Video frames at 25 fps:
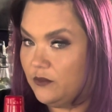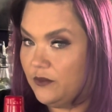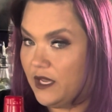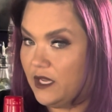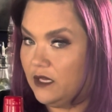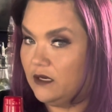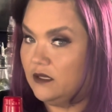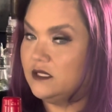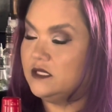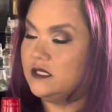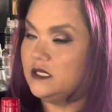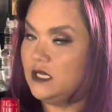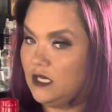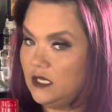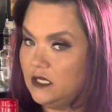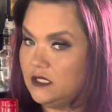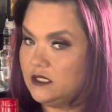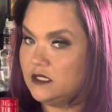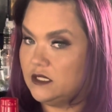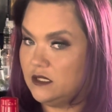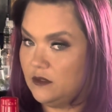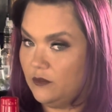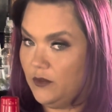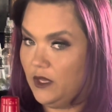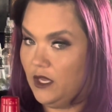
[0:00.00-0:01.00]
bottles is
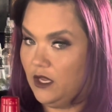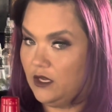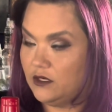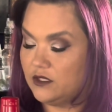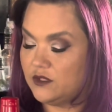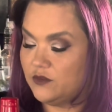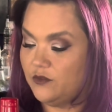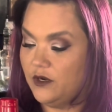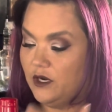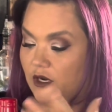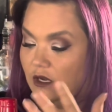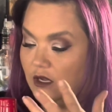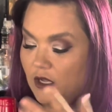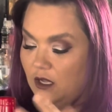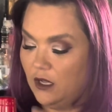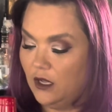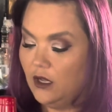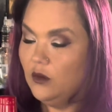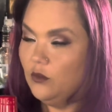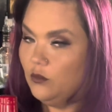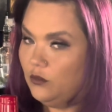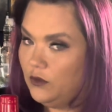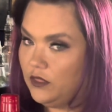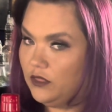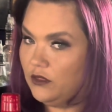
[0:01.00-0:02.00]
the Maker's Mark
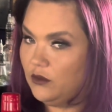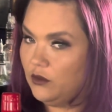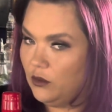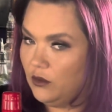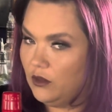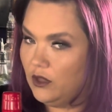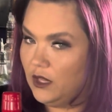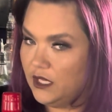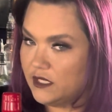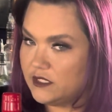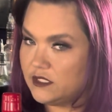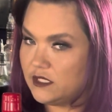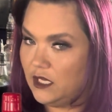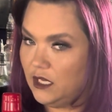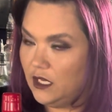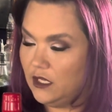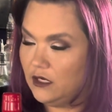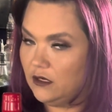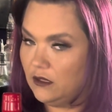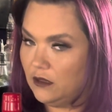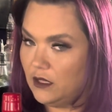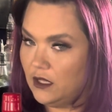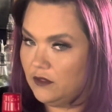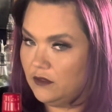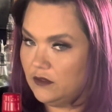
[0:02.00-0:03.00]
with the whole-ass
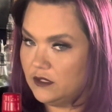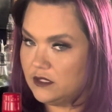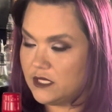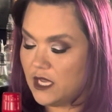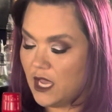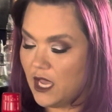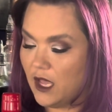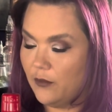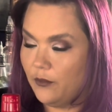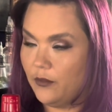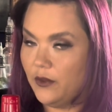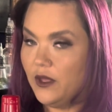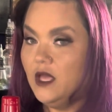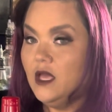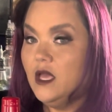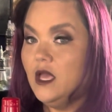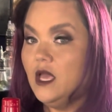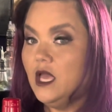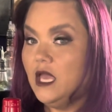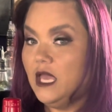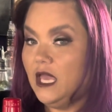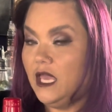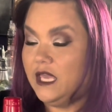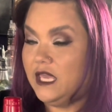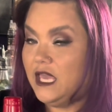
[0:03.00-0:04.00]
candle on the top.
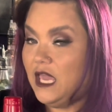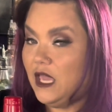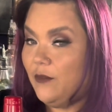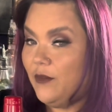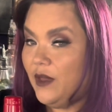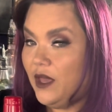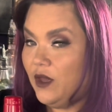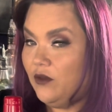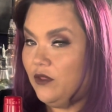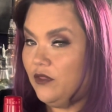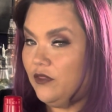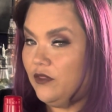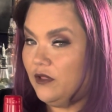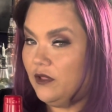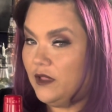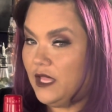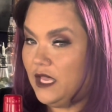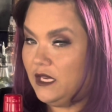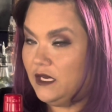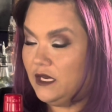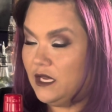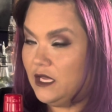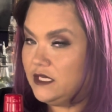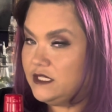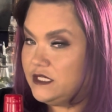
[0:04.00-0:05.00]
It came out in the
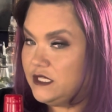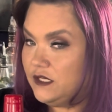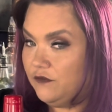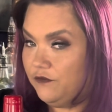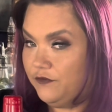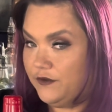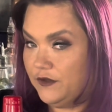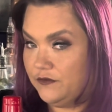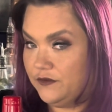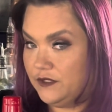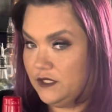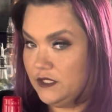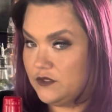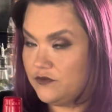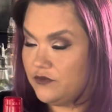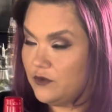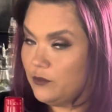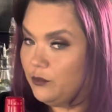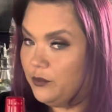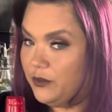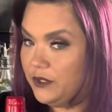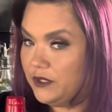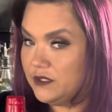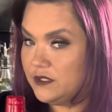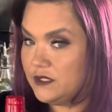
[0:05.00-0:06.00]
late 1950s
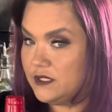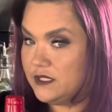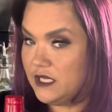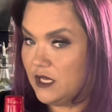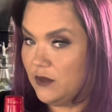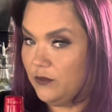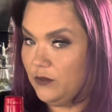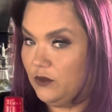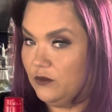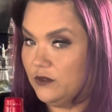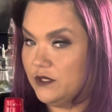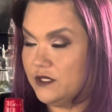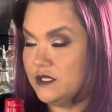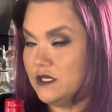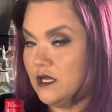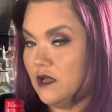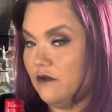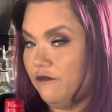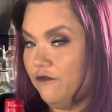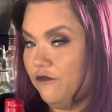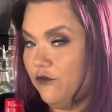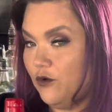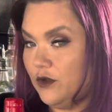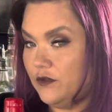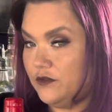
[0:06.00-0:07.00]
from Bill Samuels, a
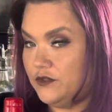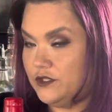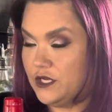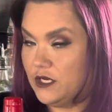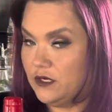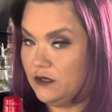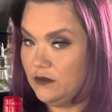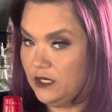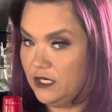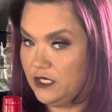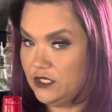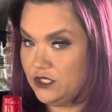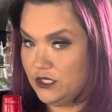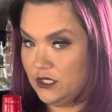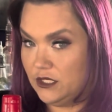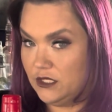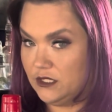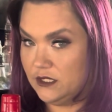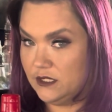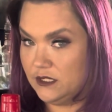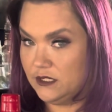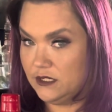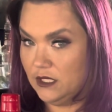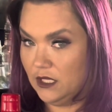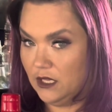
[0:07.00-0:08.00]
fourth-generation
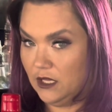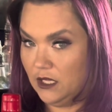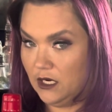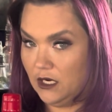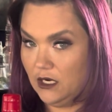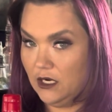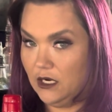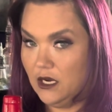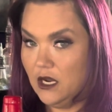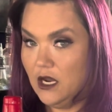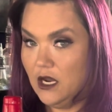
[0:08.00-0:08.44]
distiller.